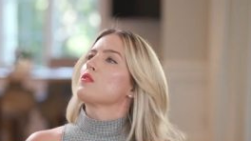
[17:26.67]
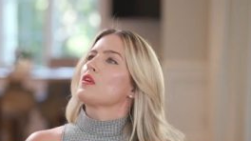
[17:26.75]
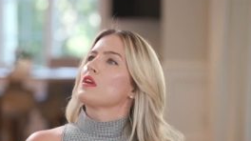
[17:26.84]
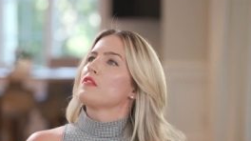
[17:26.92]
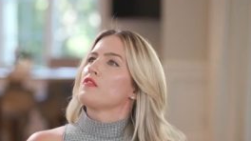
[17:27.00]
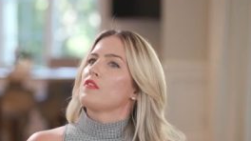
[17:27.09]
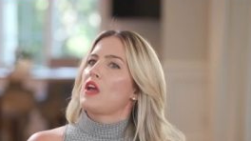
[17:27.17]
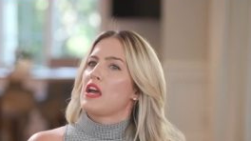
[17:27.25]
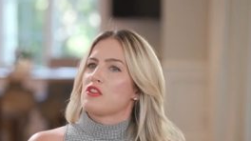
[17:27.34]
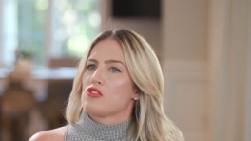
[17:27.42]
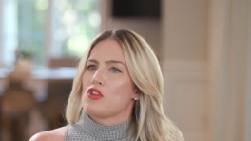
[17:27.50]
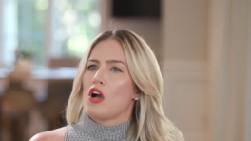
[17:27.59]
you kind of
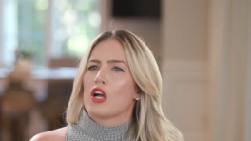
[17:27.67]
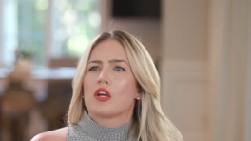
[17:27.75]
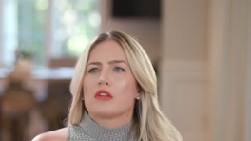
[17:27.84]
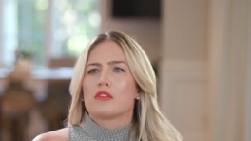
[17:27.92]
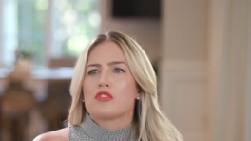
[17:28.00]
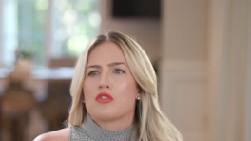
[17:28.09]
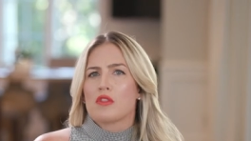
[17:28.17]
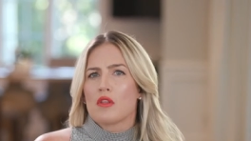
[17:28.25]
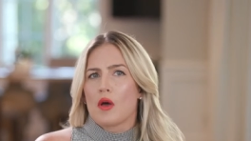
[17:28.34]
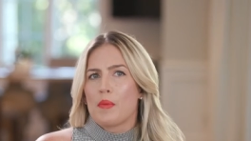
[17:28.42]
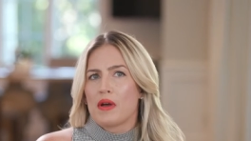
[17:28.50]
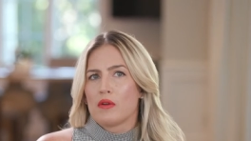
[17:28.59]
had that to is talk so scary. To
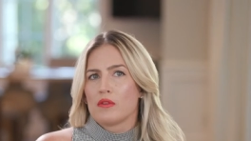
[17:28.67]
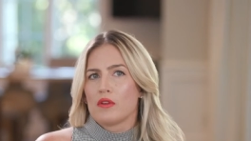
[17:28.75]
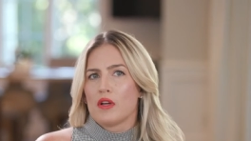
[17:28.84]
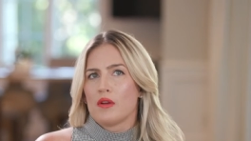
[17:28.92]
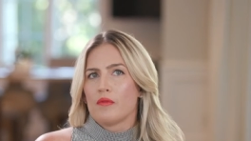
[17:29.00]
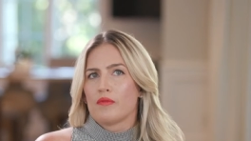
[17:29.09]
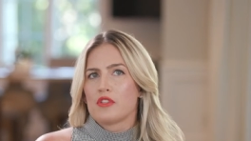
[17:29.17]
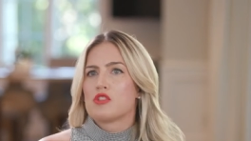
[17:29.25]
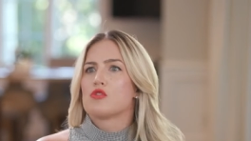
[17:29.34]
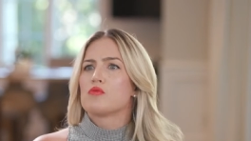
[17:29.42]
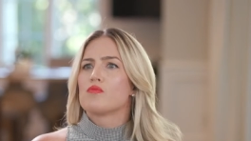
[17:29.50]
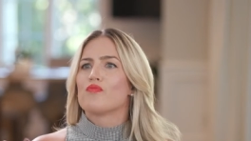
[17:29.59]
about? Yeah, um, no
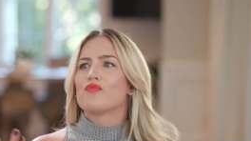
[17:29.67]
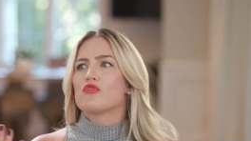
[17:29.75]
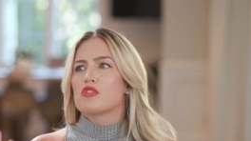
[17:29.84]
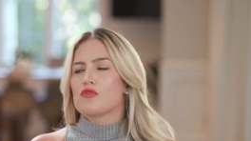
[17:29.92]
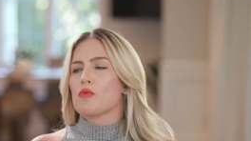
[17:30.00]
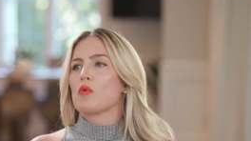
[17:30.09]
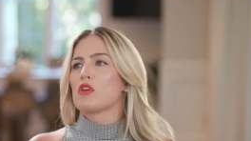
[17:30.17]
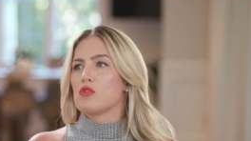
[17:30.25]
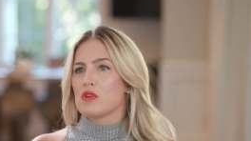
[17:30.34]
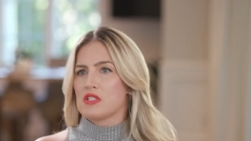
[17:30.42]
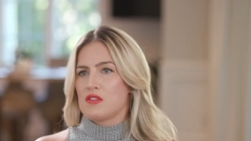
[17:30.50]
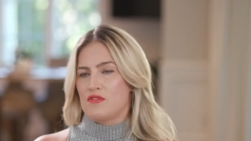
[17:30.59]
joke. You, just from what
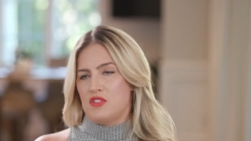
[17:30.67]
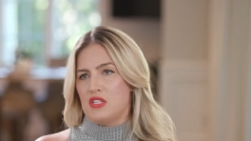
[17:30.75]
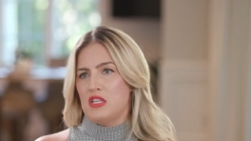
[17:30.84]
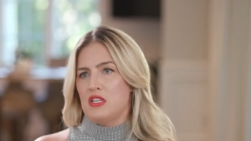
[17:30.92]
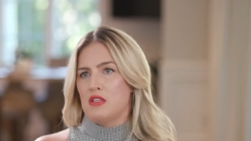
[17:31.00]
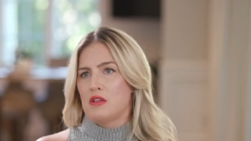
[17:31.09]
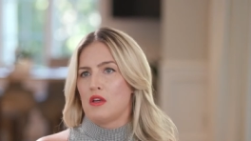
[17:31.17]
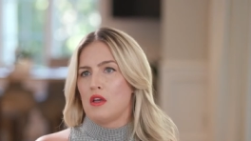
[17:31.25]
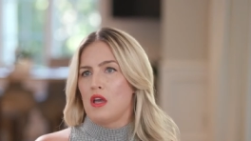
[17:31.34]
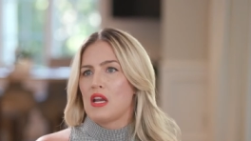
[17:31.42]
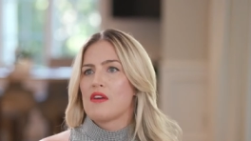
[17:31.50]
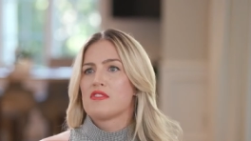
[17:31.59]
you guys have seen,
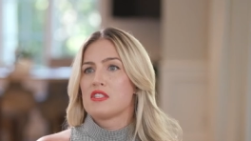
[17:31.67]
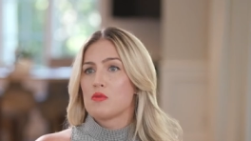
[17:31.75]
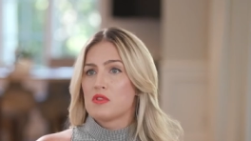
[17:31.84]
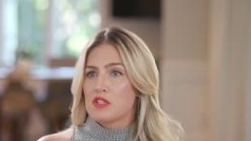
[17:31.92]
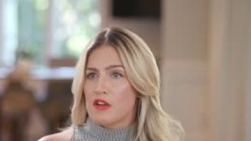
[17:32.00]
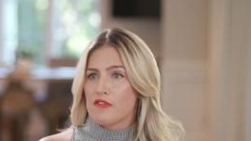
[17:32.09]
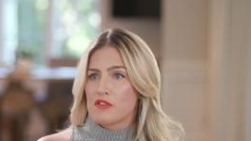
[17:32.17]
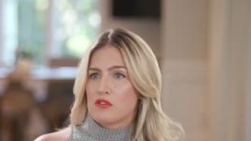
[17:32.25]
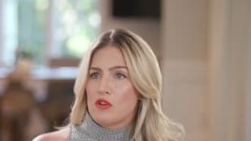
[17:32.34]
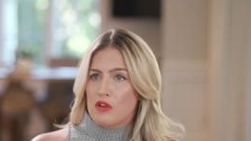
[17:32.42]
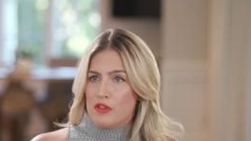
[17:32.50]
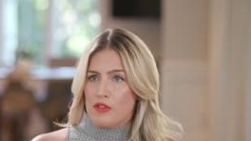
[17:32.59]
and obviously what Duff
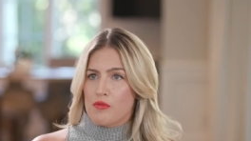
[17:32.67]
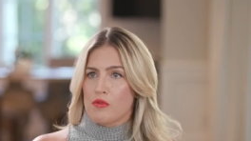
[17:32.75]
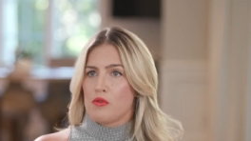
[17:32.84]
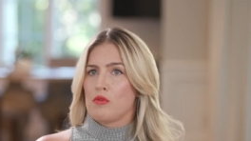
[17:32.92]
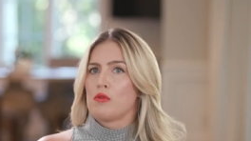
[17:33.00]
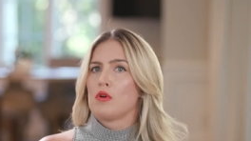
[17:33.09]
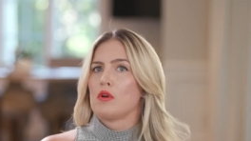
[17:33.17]
has gone through